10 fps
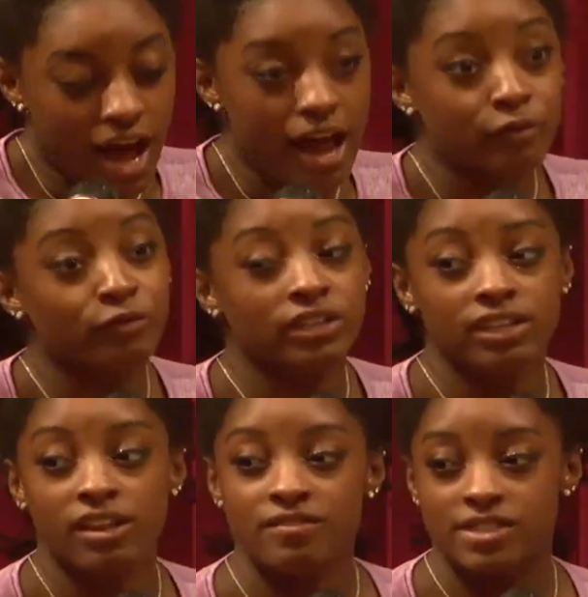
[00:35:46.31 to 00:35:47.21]
I
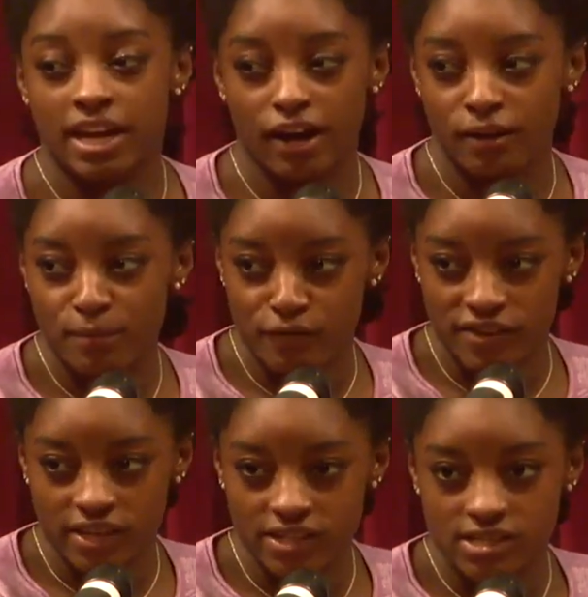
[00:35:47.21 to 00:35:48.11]
really love scary
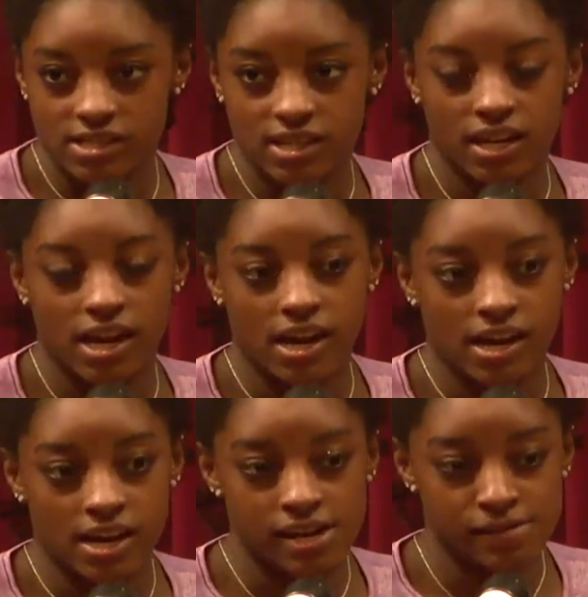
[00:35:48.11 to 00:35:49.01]
movies,
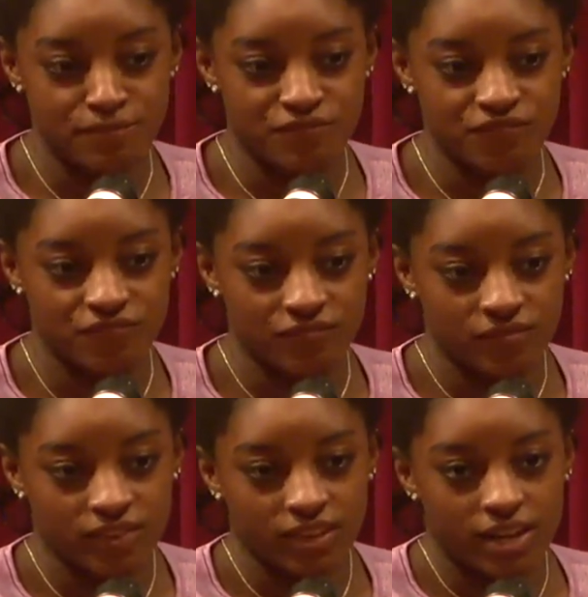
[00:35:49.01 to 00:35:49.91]
um,
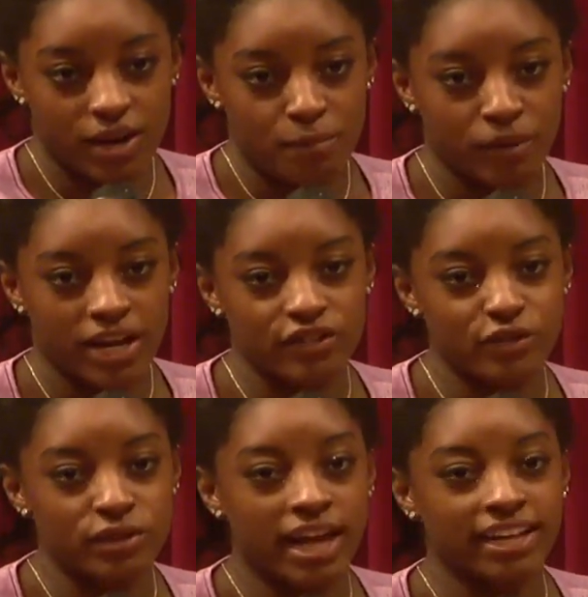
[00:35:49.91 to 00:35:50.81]
but I
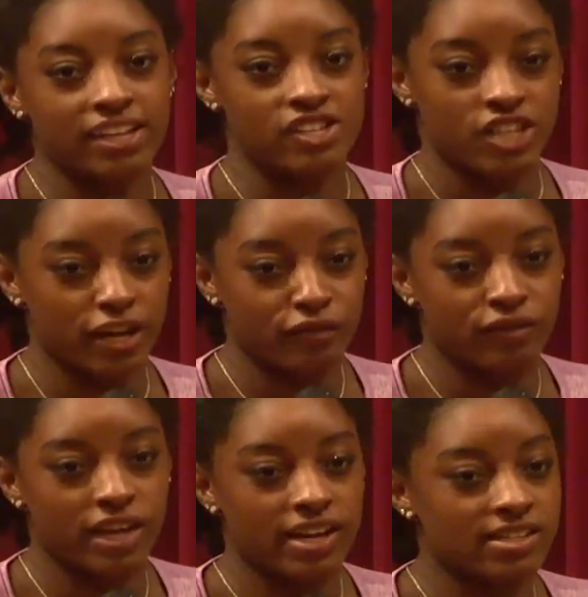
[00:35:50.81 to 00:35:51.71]
do like chick
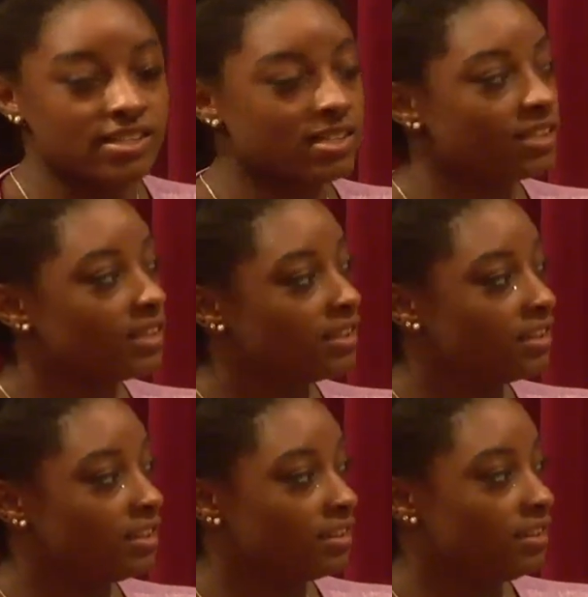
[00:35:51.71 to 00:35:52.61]
flicks.
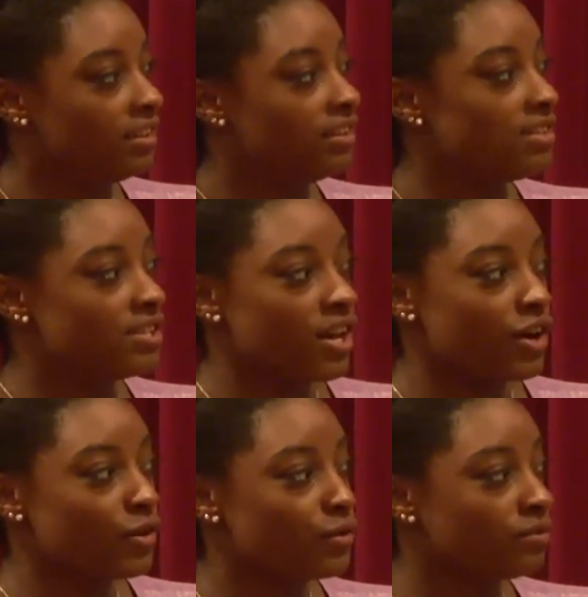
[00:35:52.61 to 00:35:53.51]

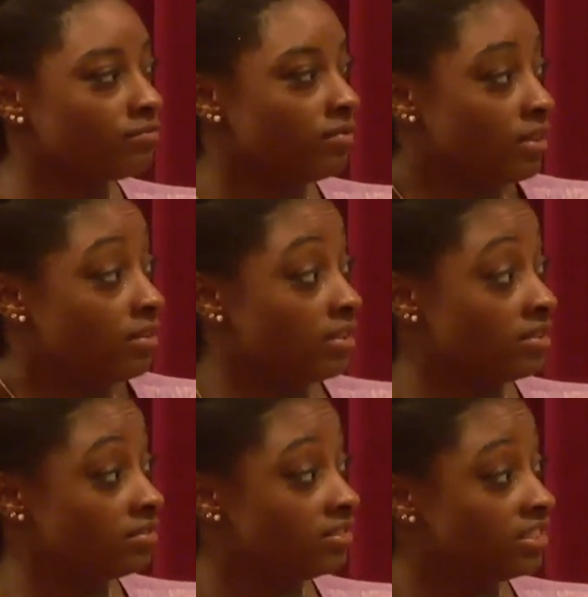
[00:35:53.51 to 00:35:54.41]
So, I don't
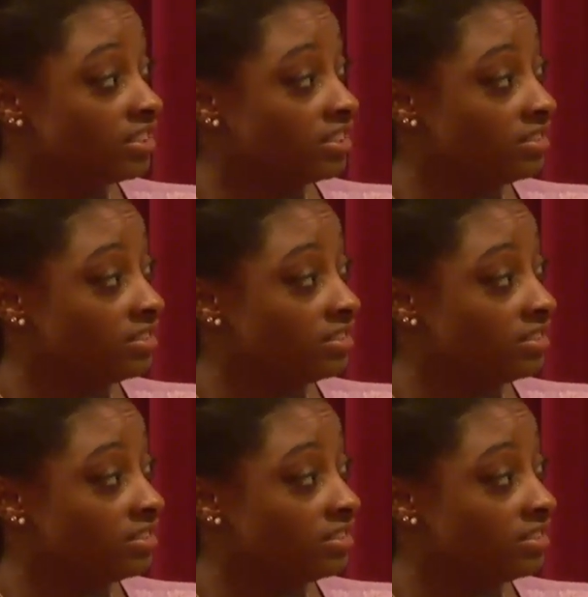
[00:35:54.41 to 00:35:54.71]
know. Okay.